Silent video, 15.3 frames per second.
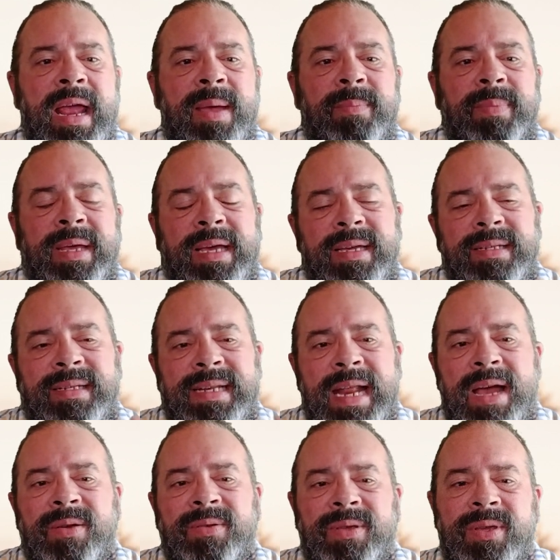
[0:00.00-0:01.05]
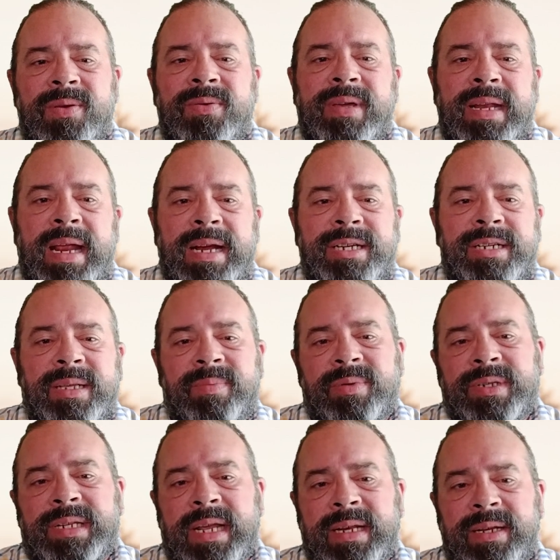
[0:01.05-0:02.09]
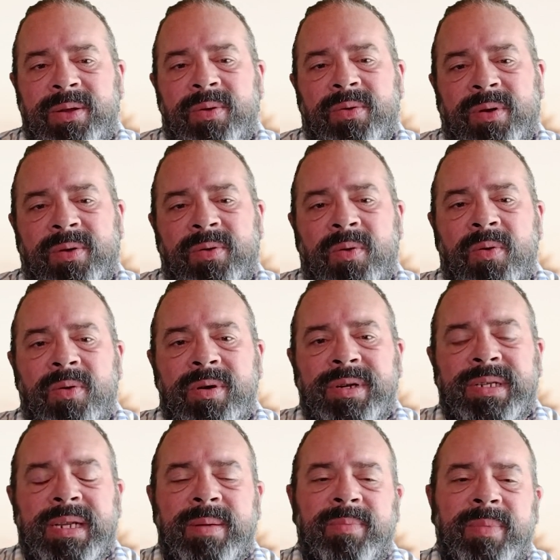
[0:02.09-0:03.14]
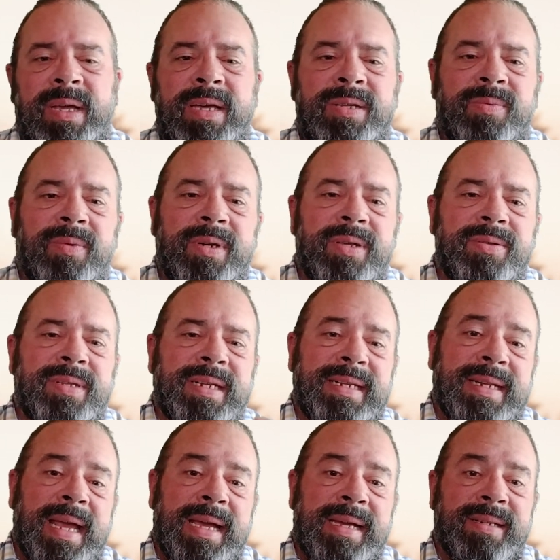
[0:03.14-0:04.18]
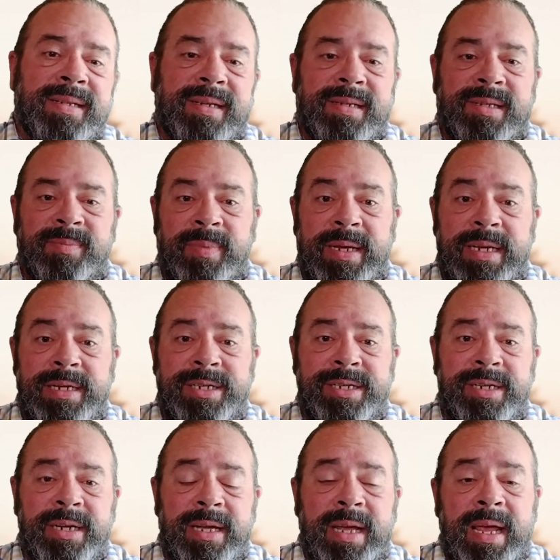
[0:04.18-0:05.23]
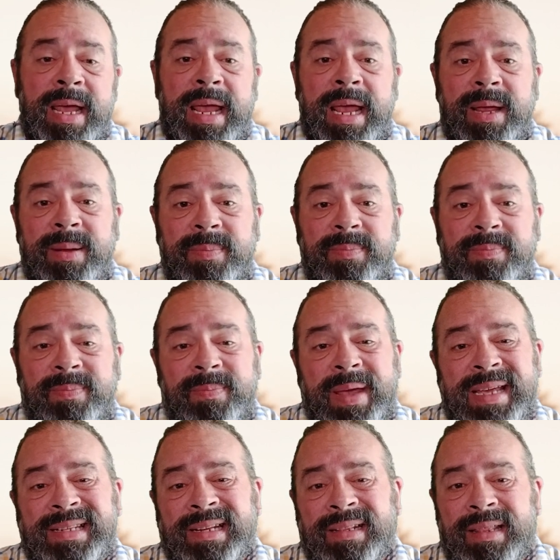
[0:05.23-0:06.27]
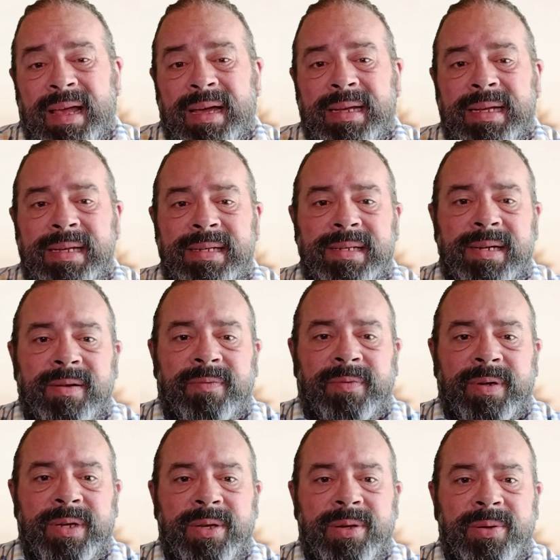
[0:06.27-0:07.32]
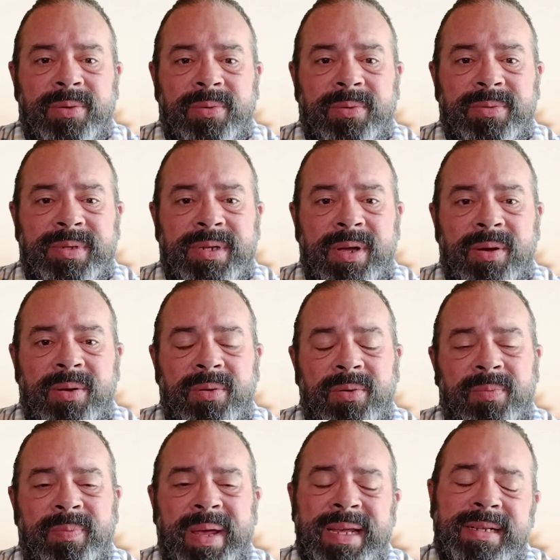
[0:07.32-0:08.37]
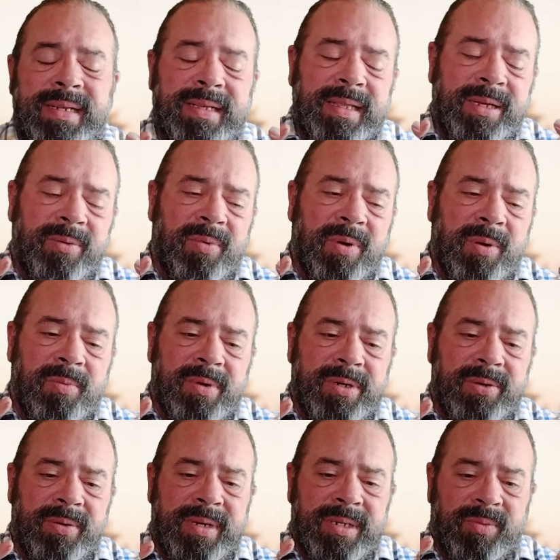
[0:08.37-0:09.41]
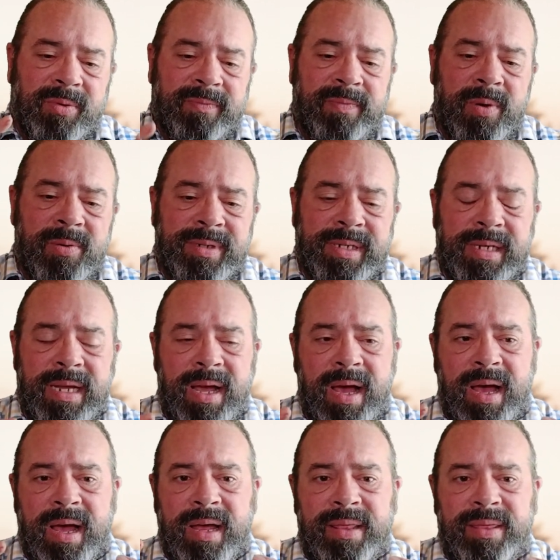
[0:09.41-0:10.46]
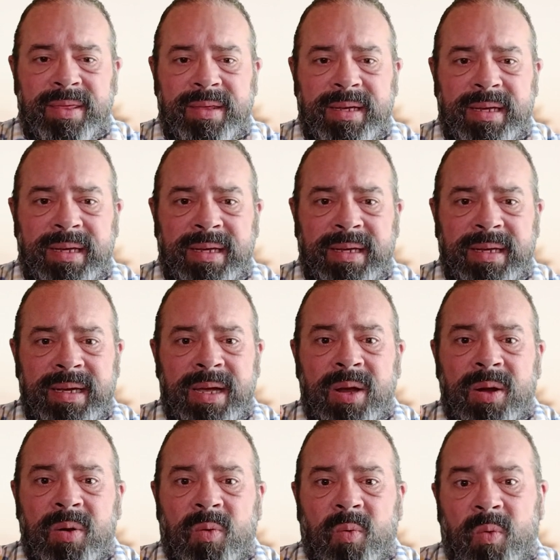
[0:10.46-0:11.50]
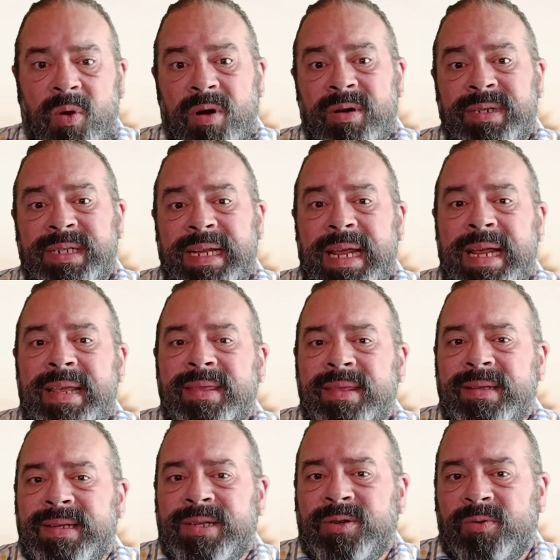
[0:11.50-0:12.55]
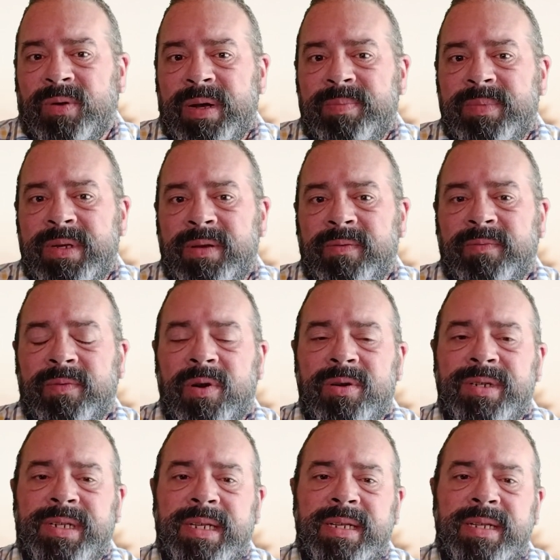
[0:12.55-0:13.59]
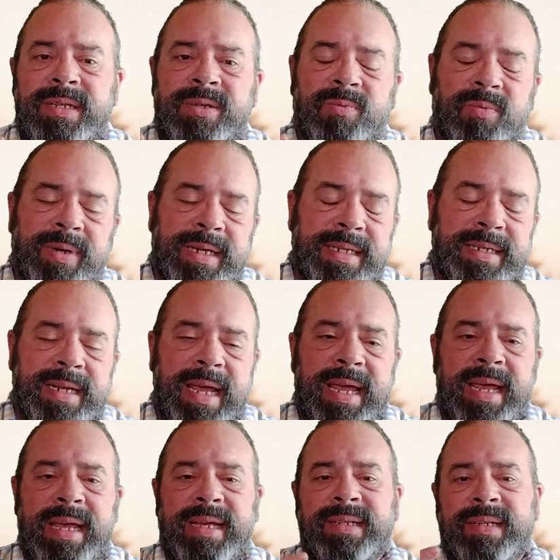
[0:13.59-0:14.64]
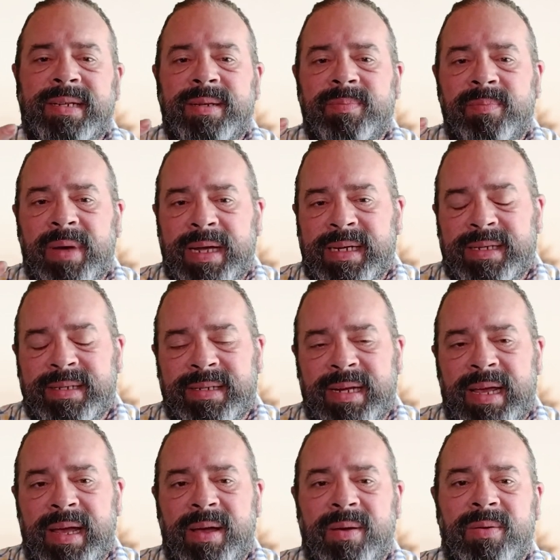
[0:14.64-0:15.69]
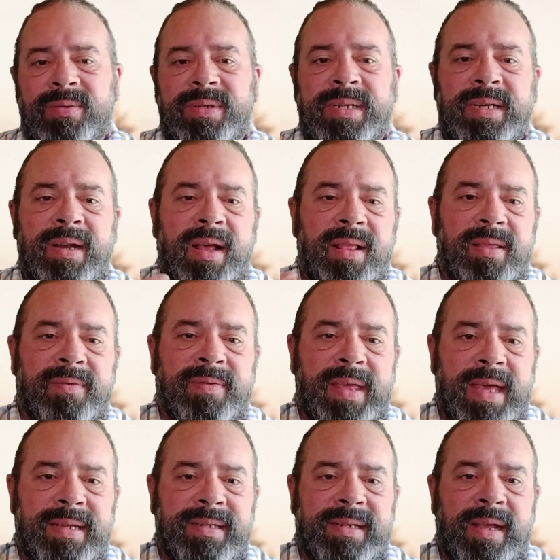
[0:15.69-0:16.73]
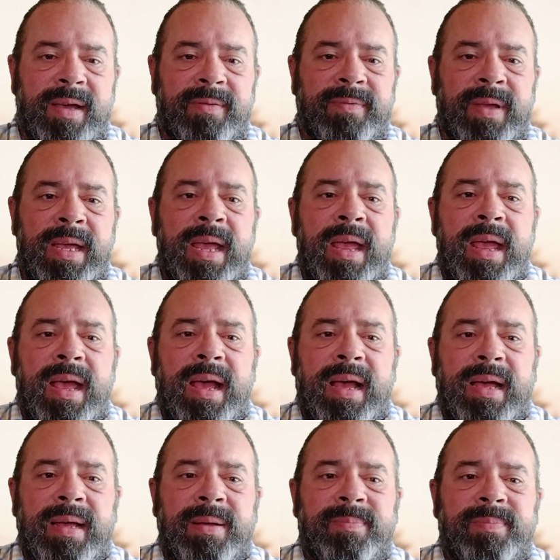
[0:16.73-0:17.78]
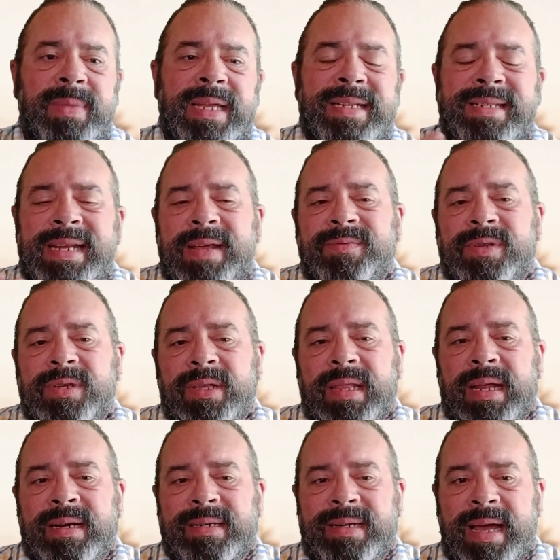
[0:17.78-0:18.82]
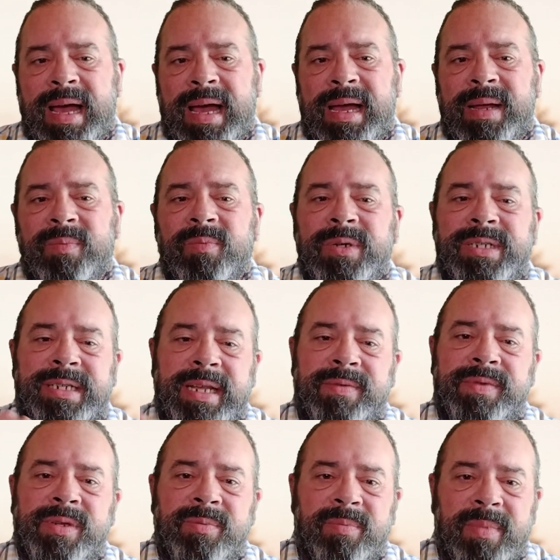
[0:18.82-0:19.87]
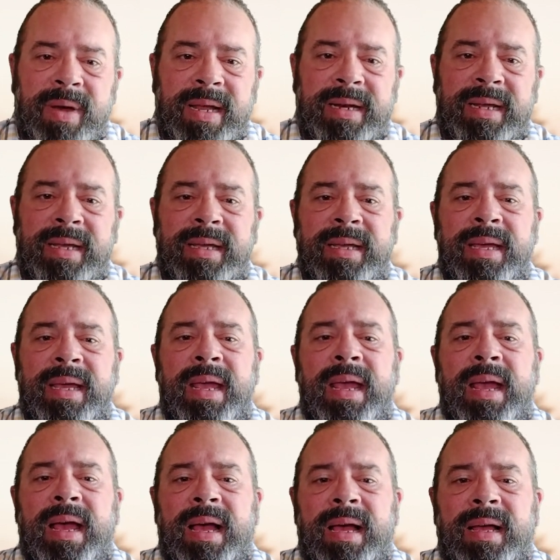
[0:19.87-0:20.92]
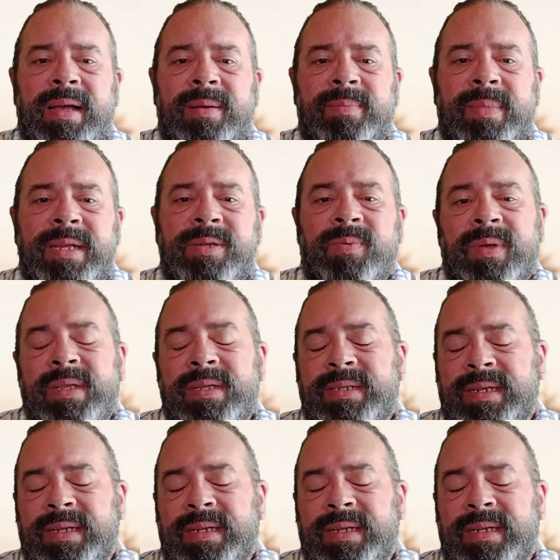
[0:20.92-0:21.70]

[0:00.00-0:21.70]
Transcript: because now you can actually present your course. And because we're using text to speech, it makes it a lot easier for you. So basically, what we're doing is we're focusing on the words in the script versus retakes and mic sounds and all of that stuff. It saves you a lot of time, which saves you money, as well as